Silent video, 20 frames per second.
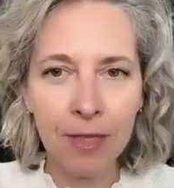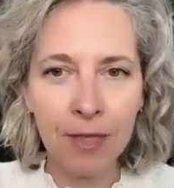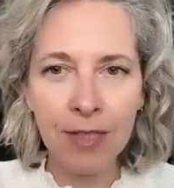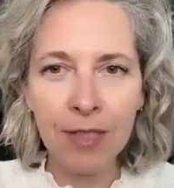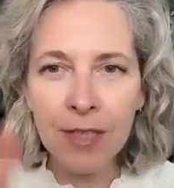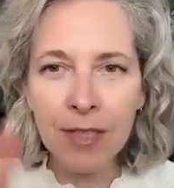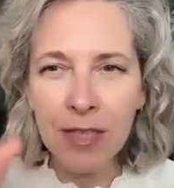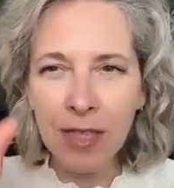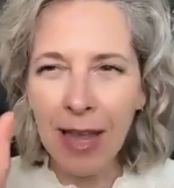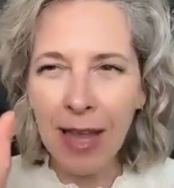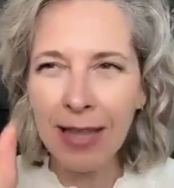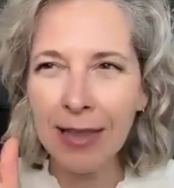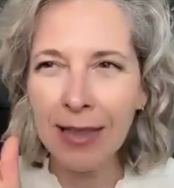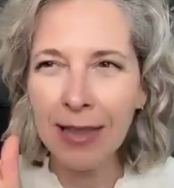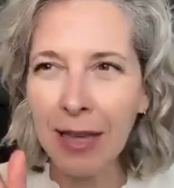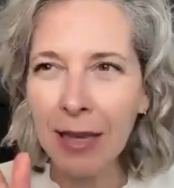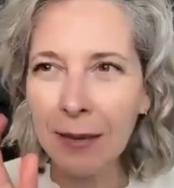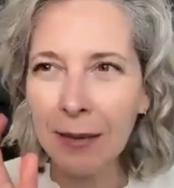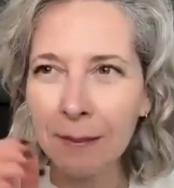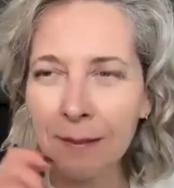Is this
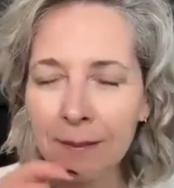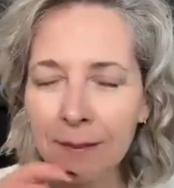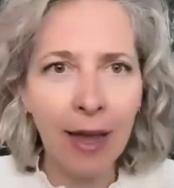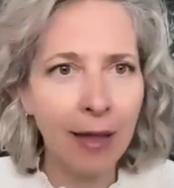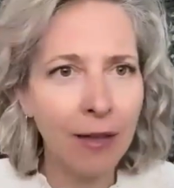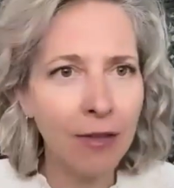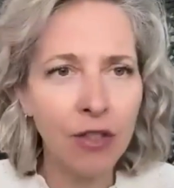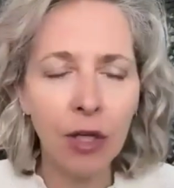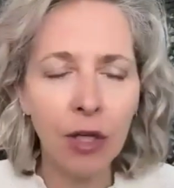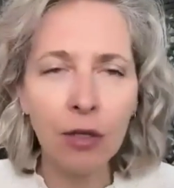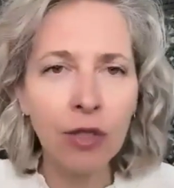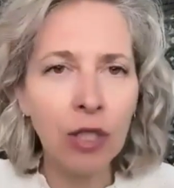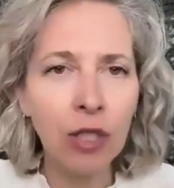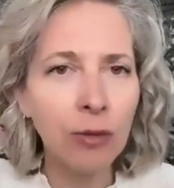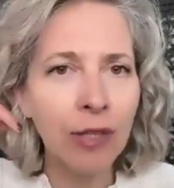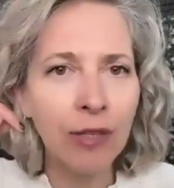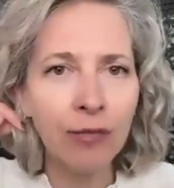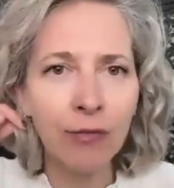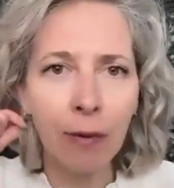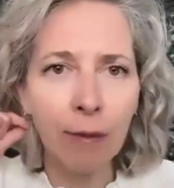landing? Somebody else. Don't
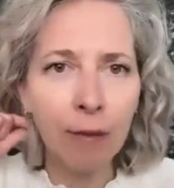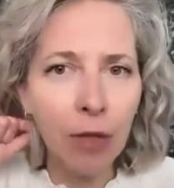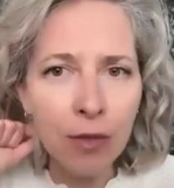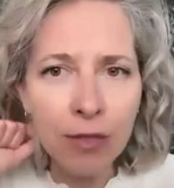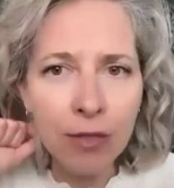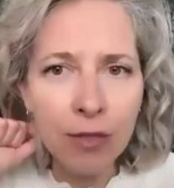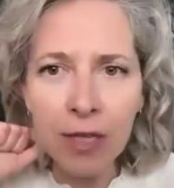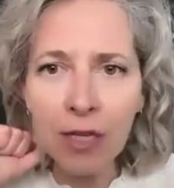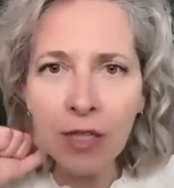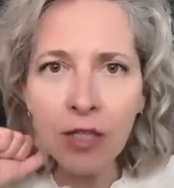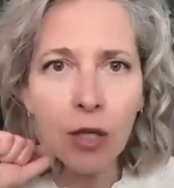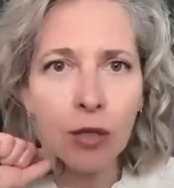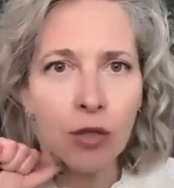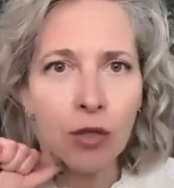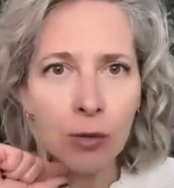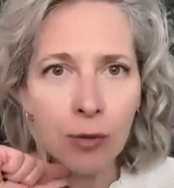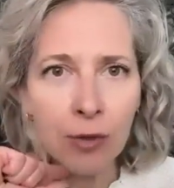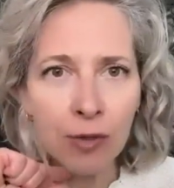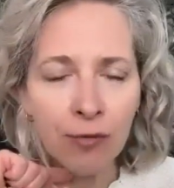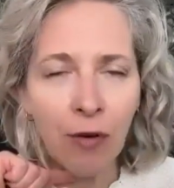do it for music.
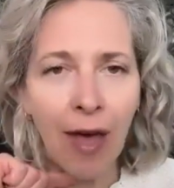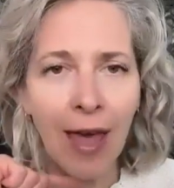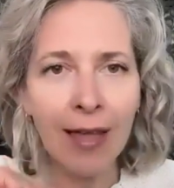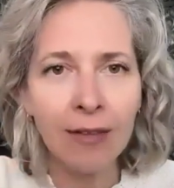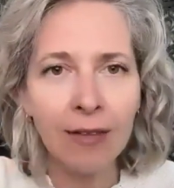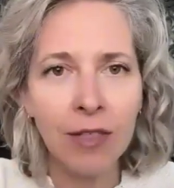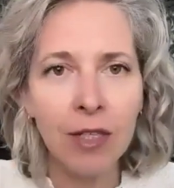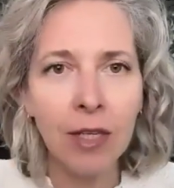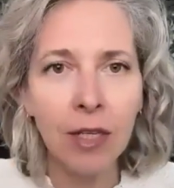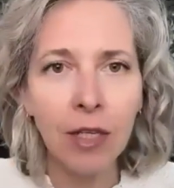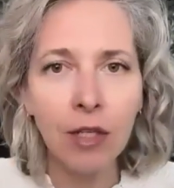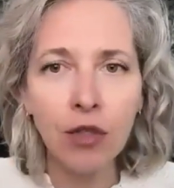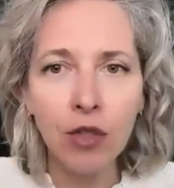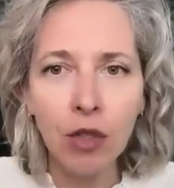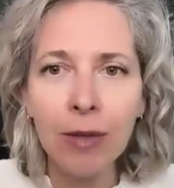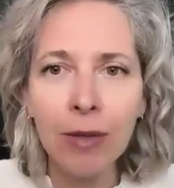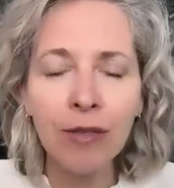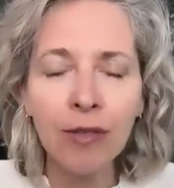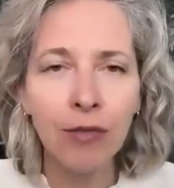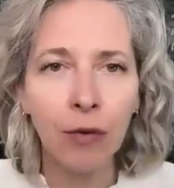Don't do it for Anthony.
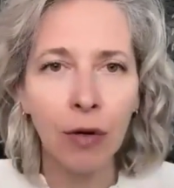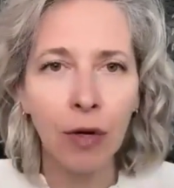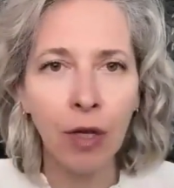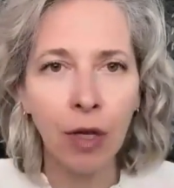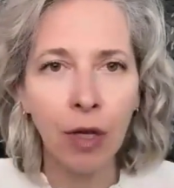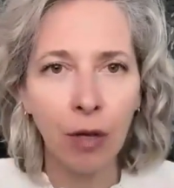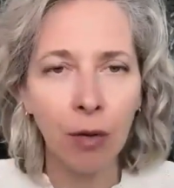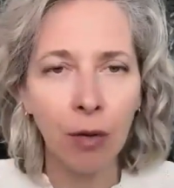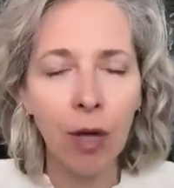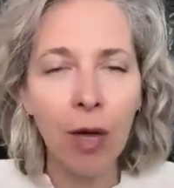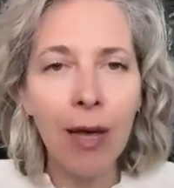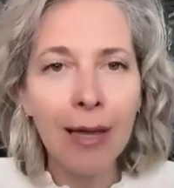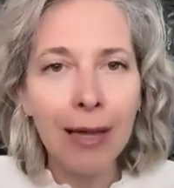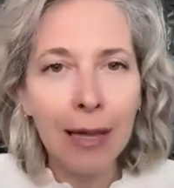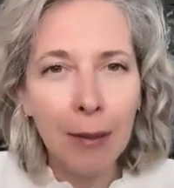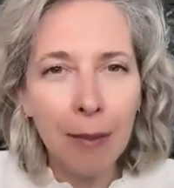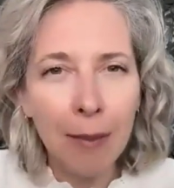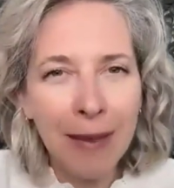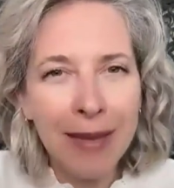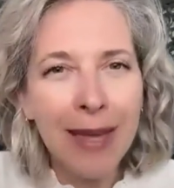Do it for you.
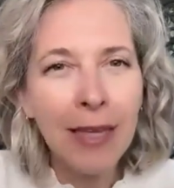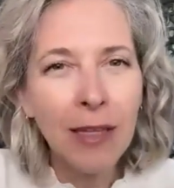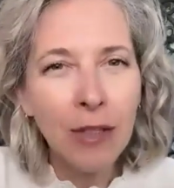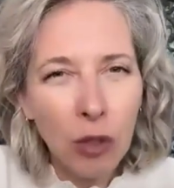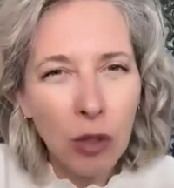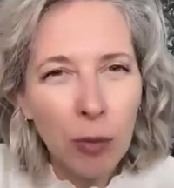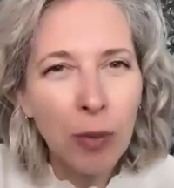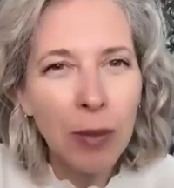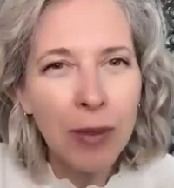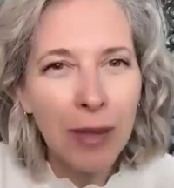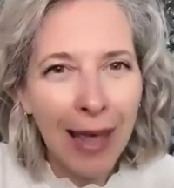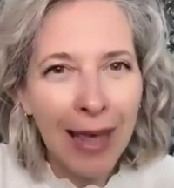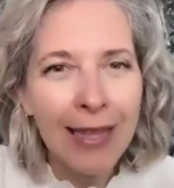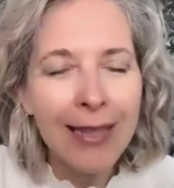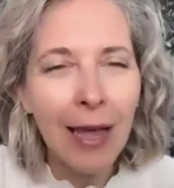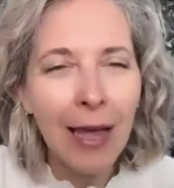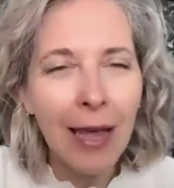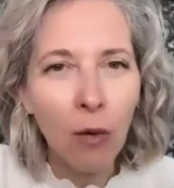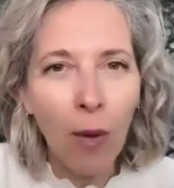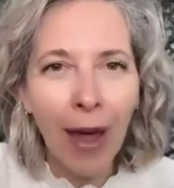Like begin to
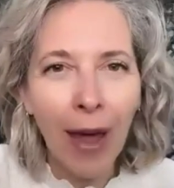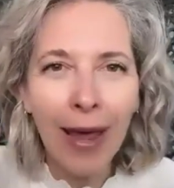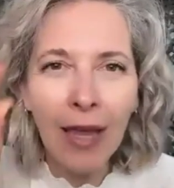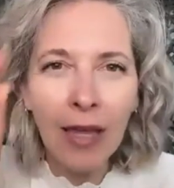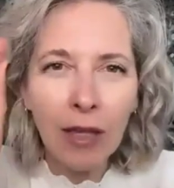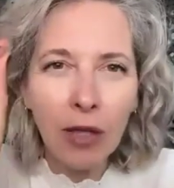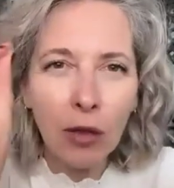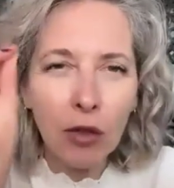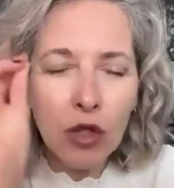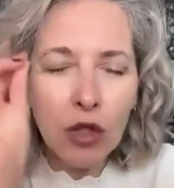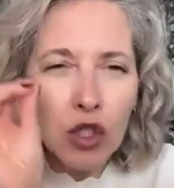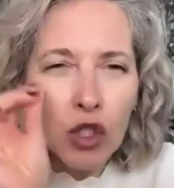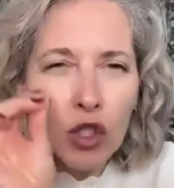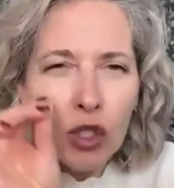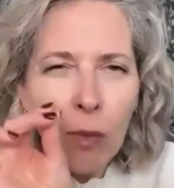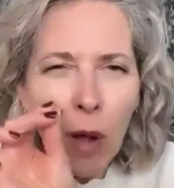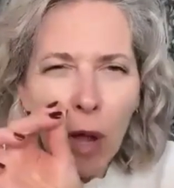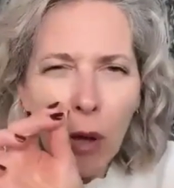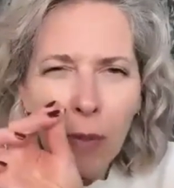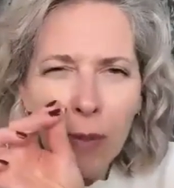play that way in those
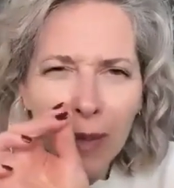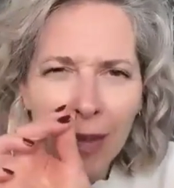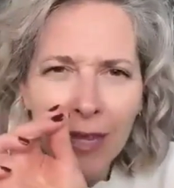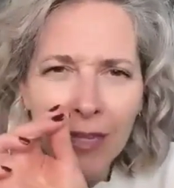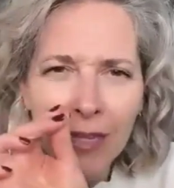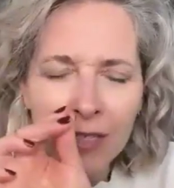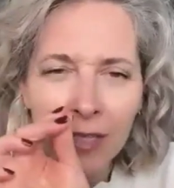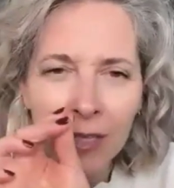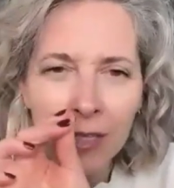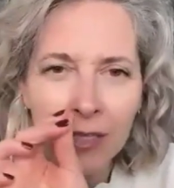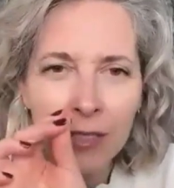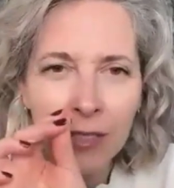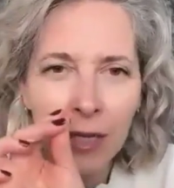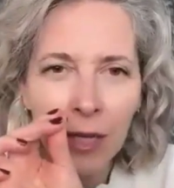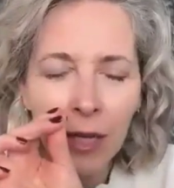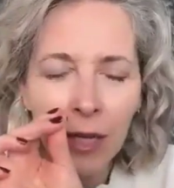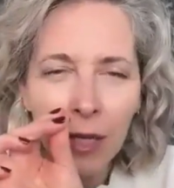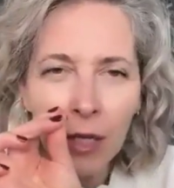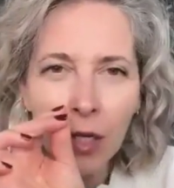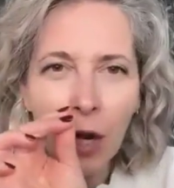small places.
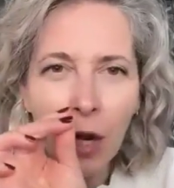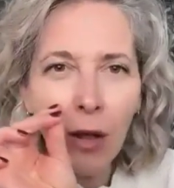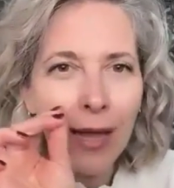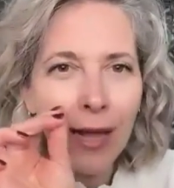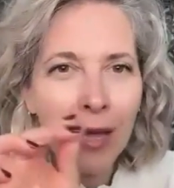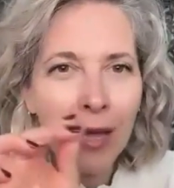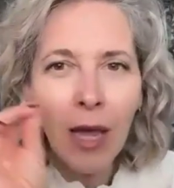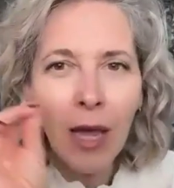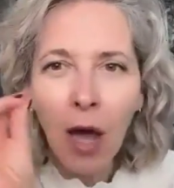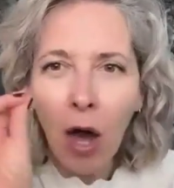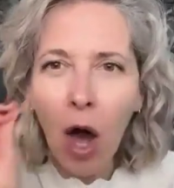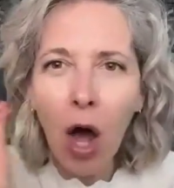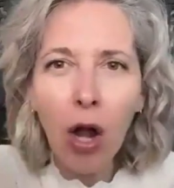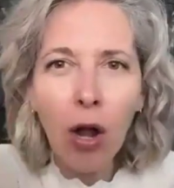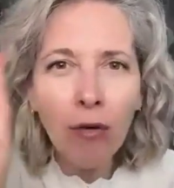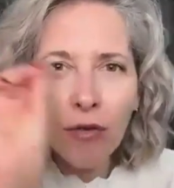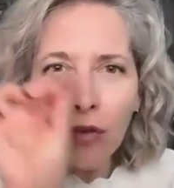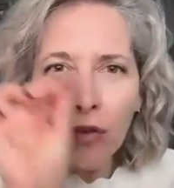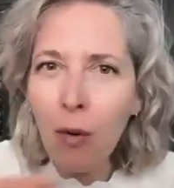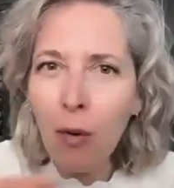You know, like
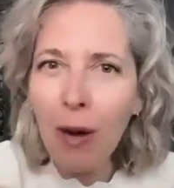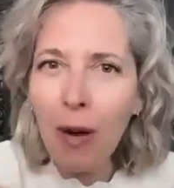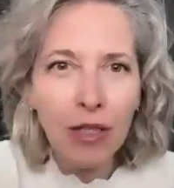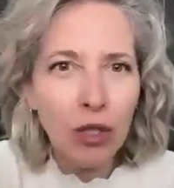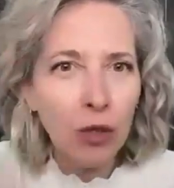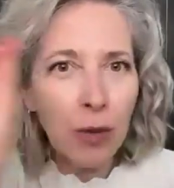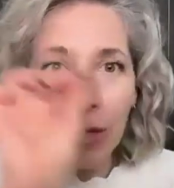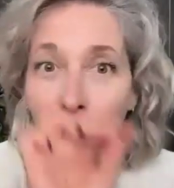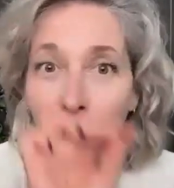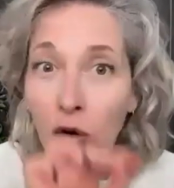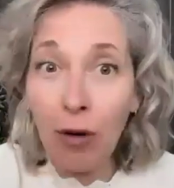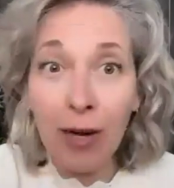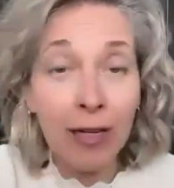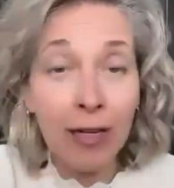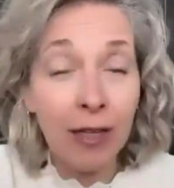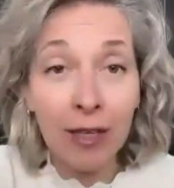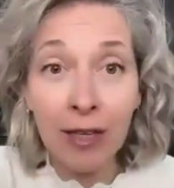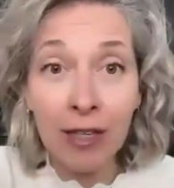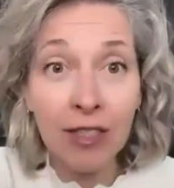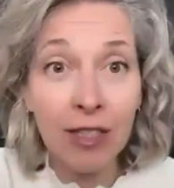all of you are doing
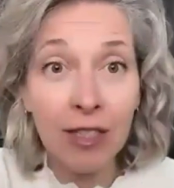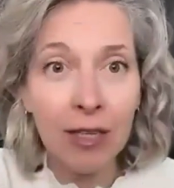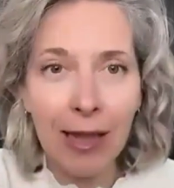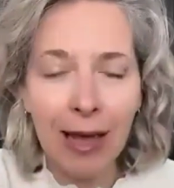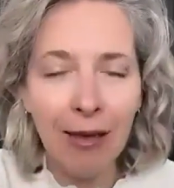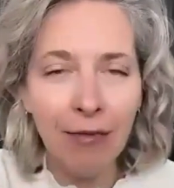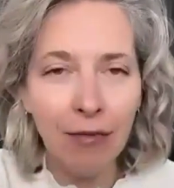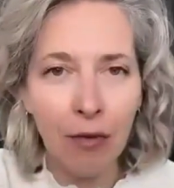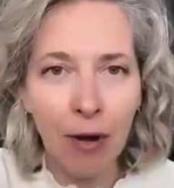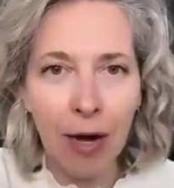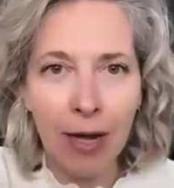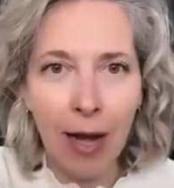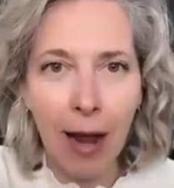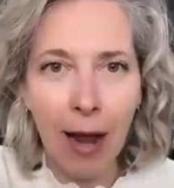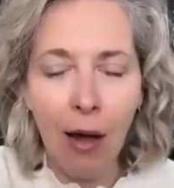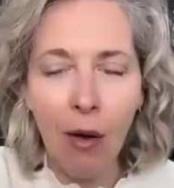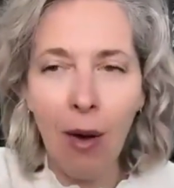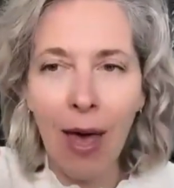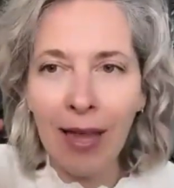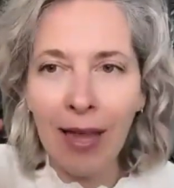great things in life right
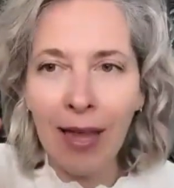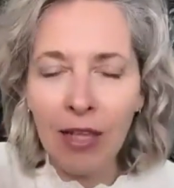now,